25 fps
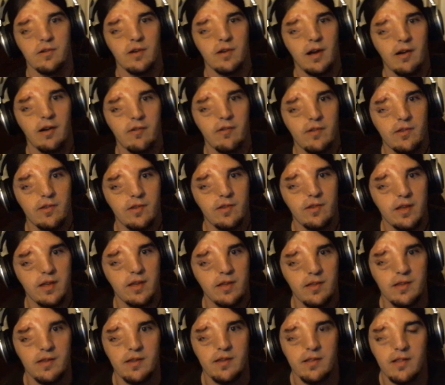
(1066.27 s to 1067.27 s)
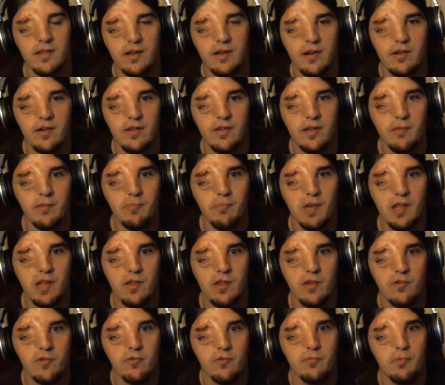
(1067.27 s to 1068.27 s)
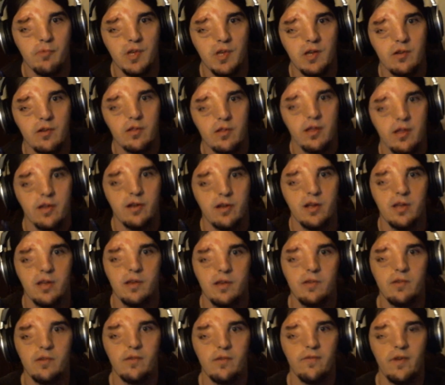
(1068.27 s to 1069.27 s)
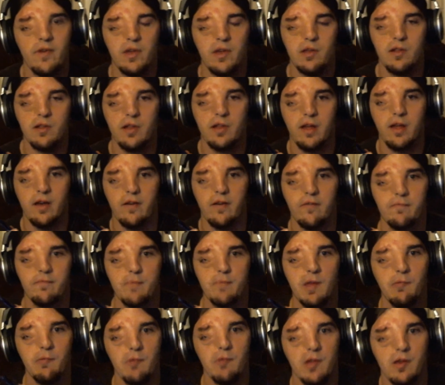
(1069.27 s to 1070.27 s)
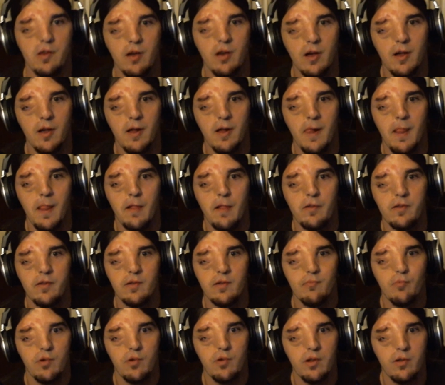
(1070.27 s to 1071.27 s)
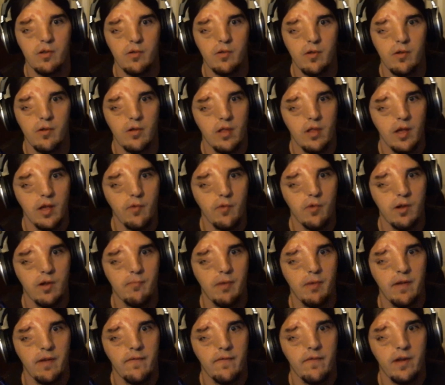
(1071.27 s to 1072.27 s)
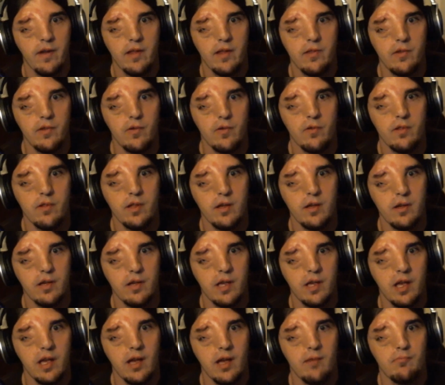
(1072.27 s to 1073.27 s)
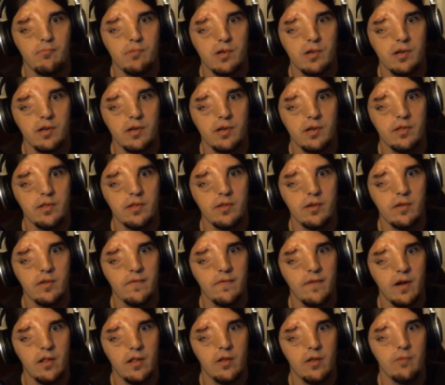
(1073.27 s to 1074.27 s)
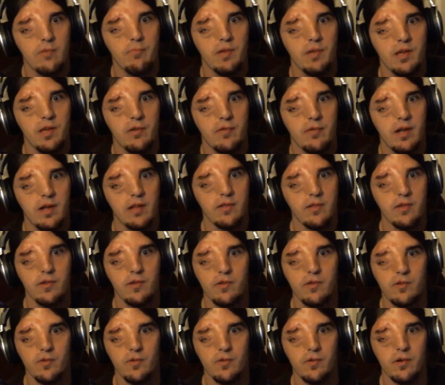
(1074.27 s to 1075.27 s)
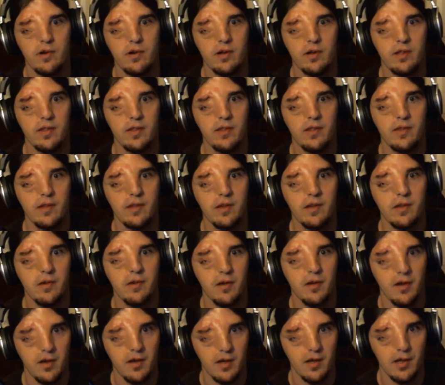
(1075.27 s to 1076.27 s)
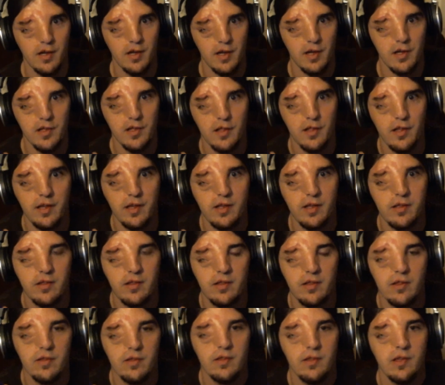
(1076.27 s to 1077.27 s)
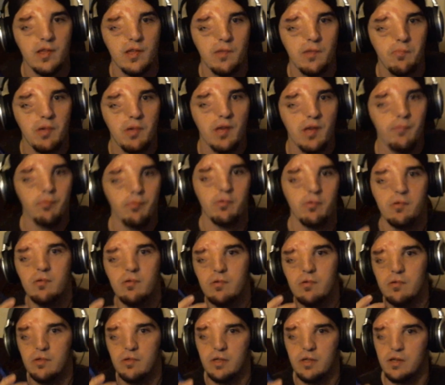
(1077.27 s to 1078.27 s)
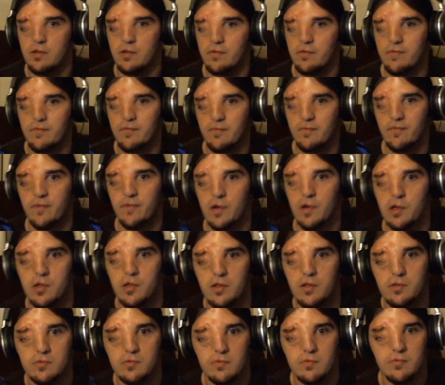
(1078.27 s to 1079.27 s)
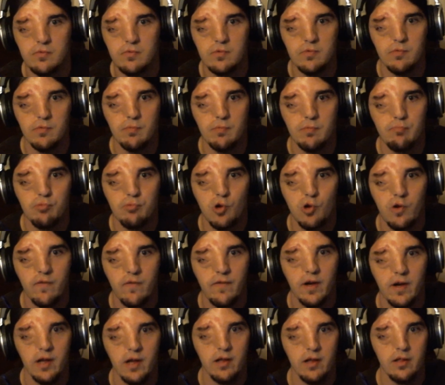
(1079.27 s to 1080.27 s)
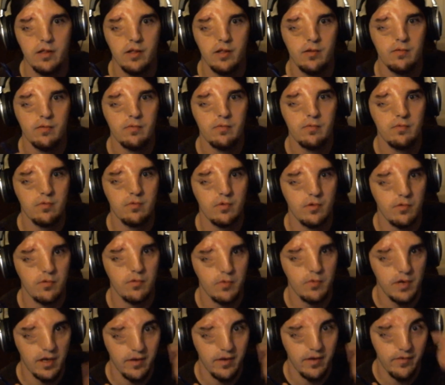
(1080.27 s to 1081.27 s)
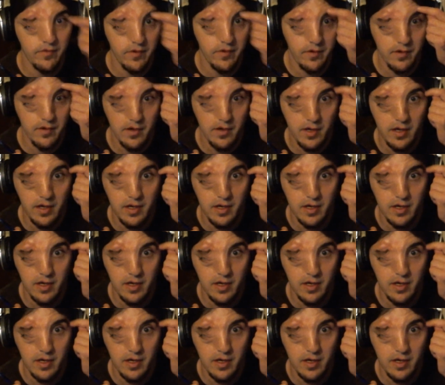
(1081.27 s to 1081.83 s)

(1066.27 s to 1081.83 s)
so I was like sitting there, I was like, man, this would be hilarious if I could have maybe someone like one of my friends holding a camera and just follow me around the store and see like yeah. these people like fucking profiling or whatever,